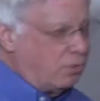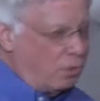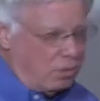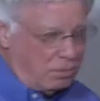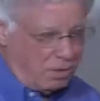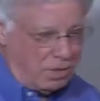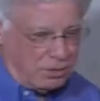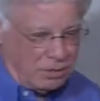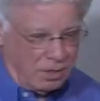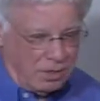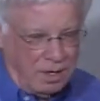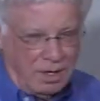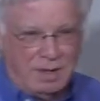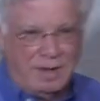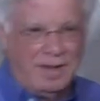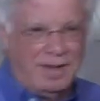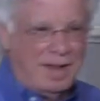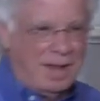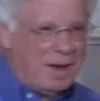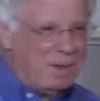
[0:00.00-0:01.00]
don't raise your hand.
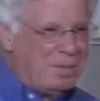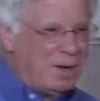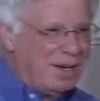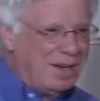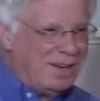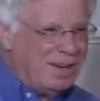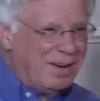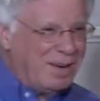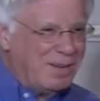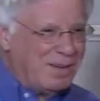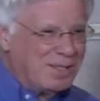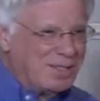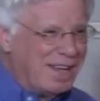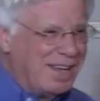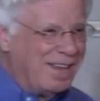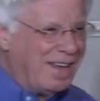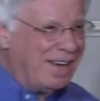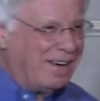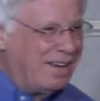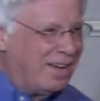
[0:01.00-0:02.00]
Anybody in here ever say
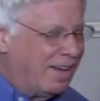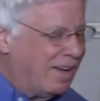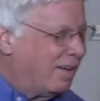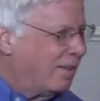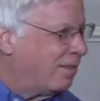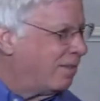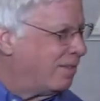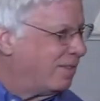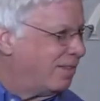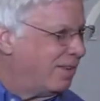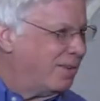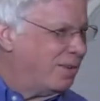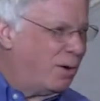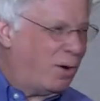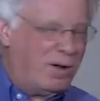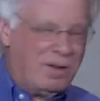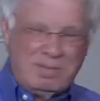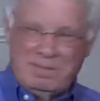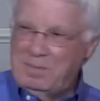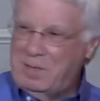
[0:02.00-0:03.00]
that?
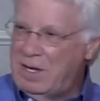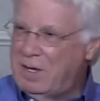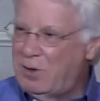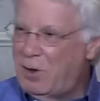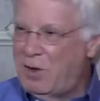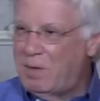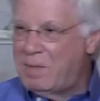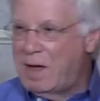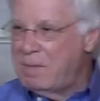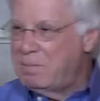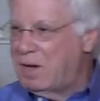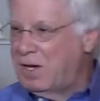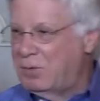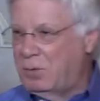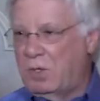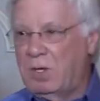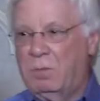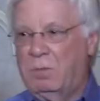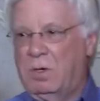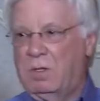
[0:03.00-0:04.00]
all, me and all my buddies,
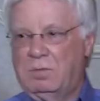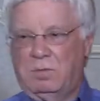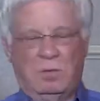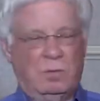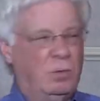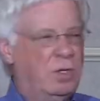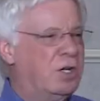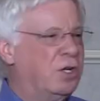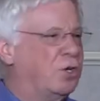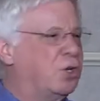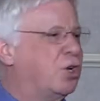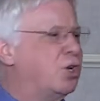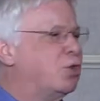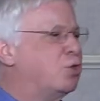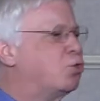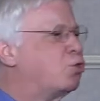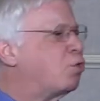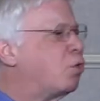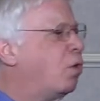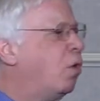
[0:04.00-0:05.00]
we, we could
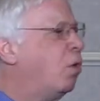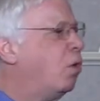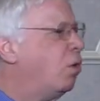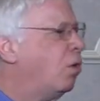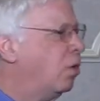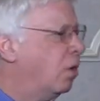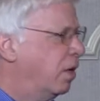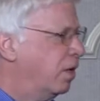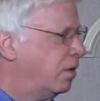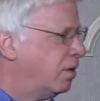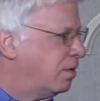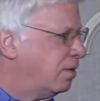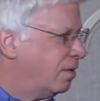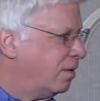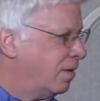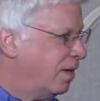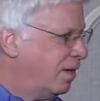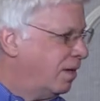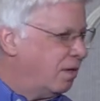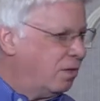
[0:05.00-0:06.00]
control it.
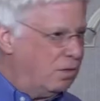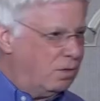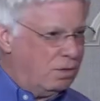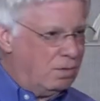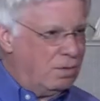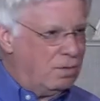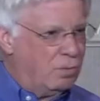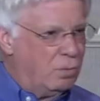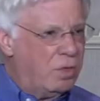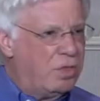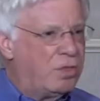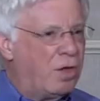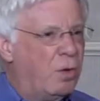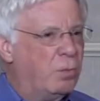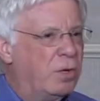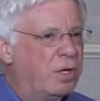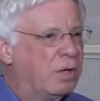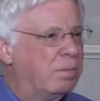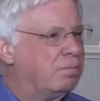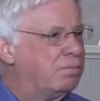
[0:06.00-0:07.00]
We thought
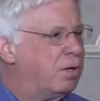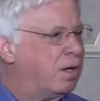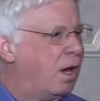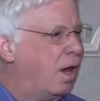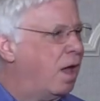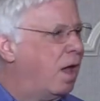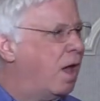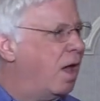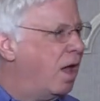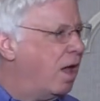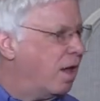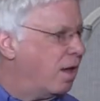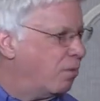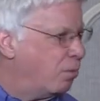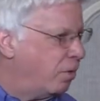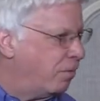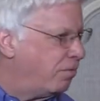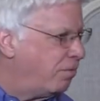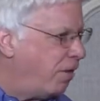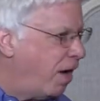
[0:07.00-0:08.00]
we could play
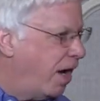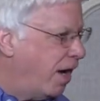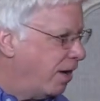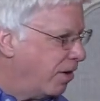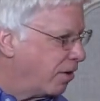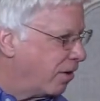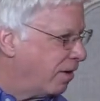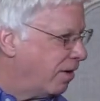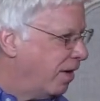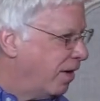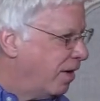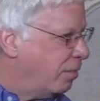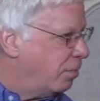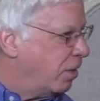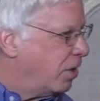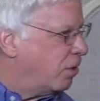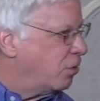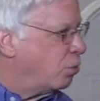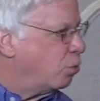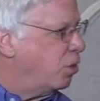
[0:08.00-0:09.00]
with fire
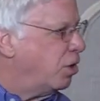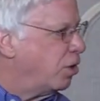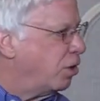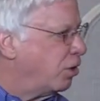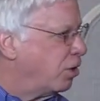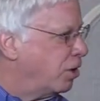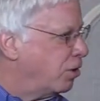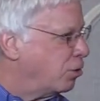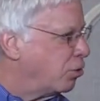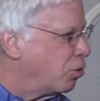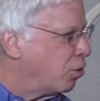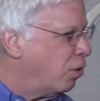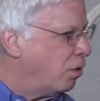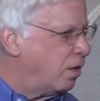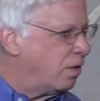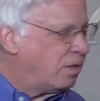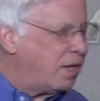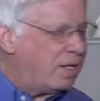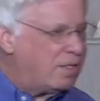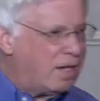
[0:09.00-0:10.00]
because we could control
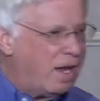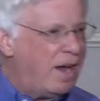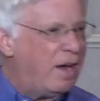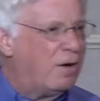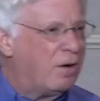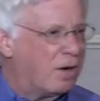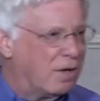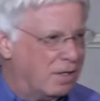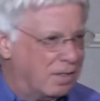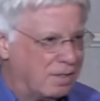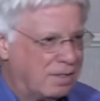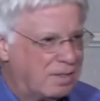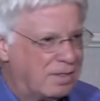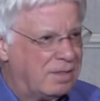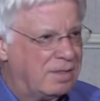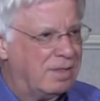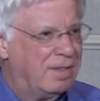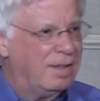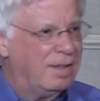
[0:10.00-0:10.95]
it. That's arrogance.